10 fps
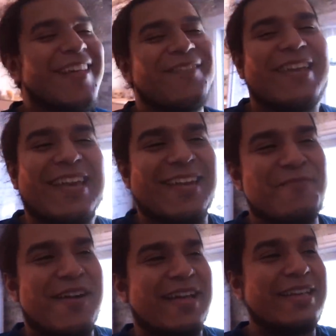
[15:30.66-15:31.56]
no, I'm
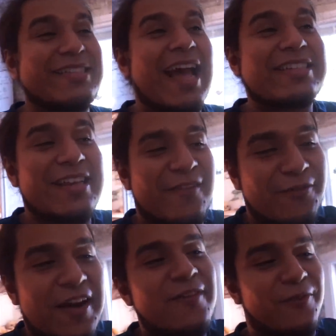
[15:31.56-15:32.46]
kidding, but it's actually a
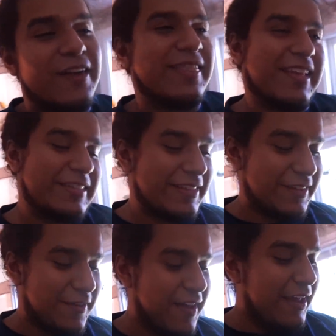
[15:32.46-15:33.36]
very fun thing to
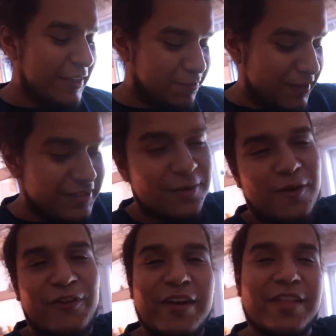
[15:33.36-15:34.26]
do, especially
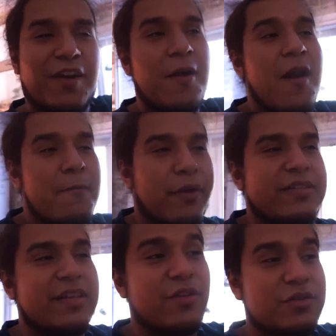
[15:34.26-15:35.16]
with another
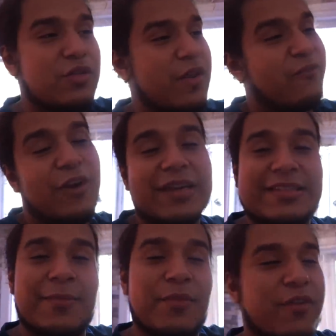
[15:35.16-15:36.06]
person who's doing very
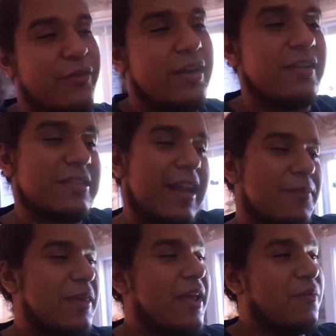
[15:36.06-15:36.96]
similar videos like
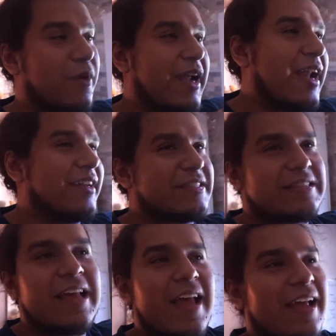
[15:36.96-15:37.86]
me, and we're kind of
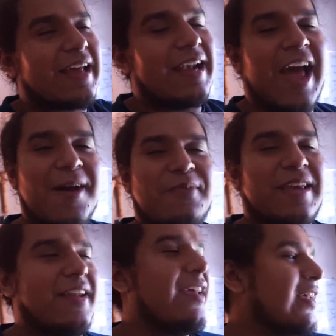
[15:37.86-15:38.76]
just
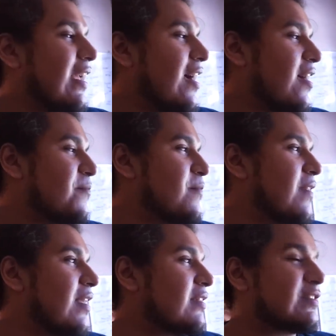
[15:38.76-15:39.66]
collabing. Um,
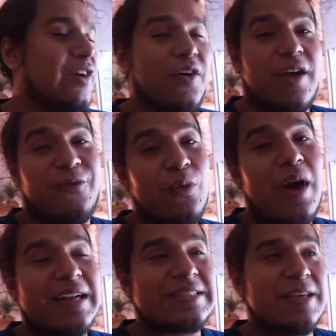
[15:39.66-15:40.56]
so, if you
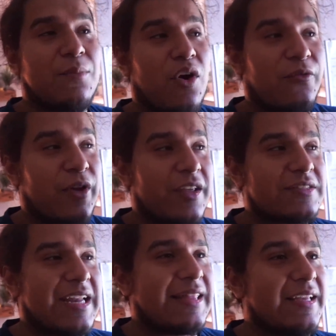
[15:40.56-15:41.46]
want to see more
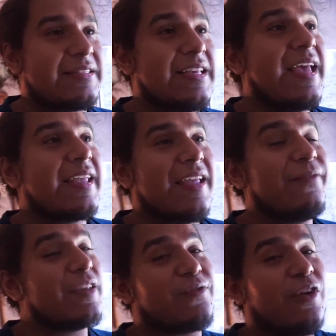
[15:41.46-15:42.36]
videos like this,
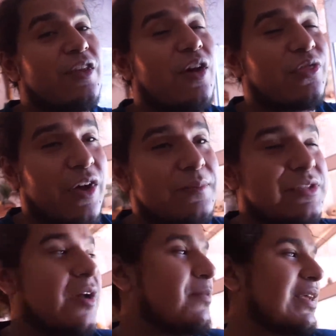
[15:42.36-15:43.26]
give this video a
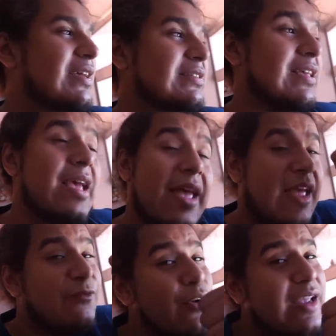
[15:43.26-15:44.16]
thumbs up because
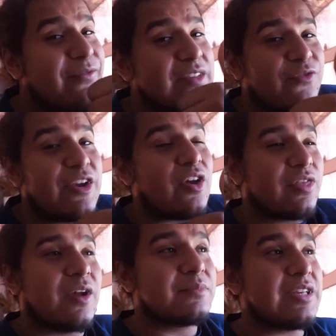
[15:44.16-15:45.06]
if you give this video a
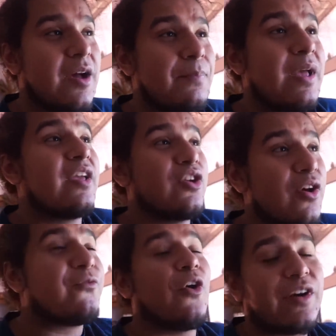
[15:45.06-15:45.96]
thumbs up,
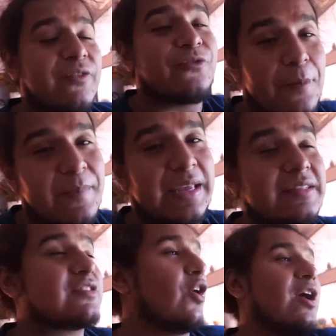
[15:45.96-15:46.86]
you're voting for me.
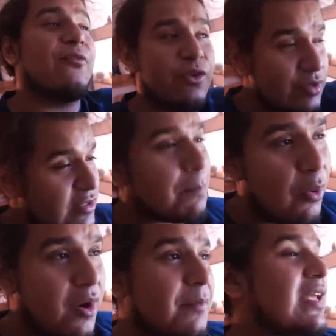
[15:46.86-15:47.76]
So if you
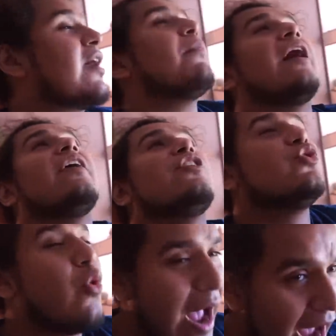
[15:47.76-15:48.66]
support me, come on.
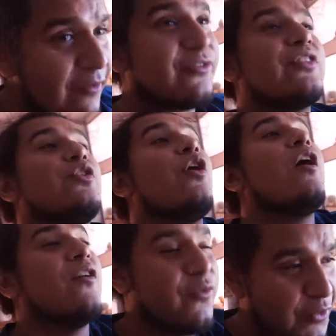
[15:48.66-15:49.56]
You have to
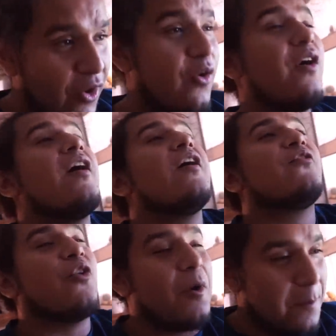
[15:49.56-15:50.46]
vote
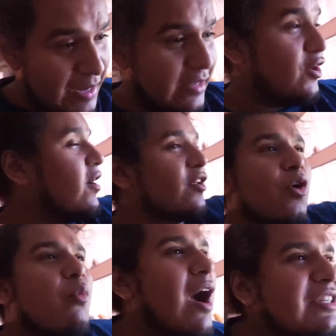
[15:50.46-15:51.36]
for me. You're
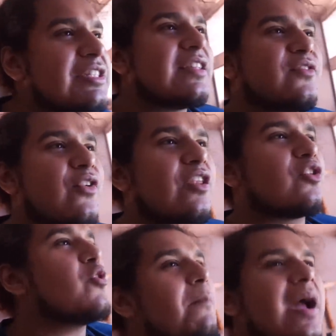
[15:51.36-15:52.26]
you're watching this video.
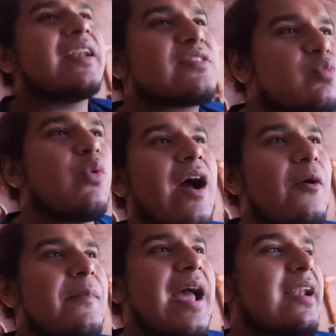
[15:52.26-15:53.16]
You might as
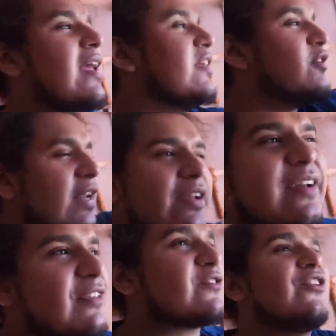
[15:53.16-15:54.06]
well, man. You need to
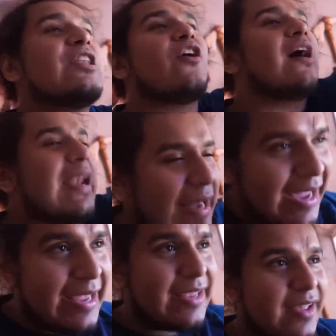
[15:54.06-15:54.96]
give this video a
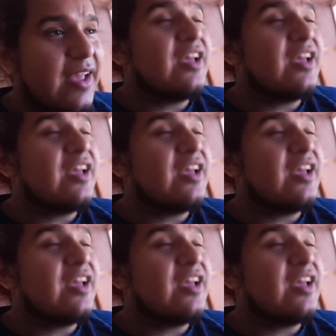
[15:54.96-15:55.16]
like.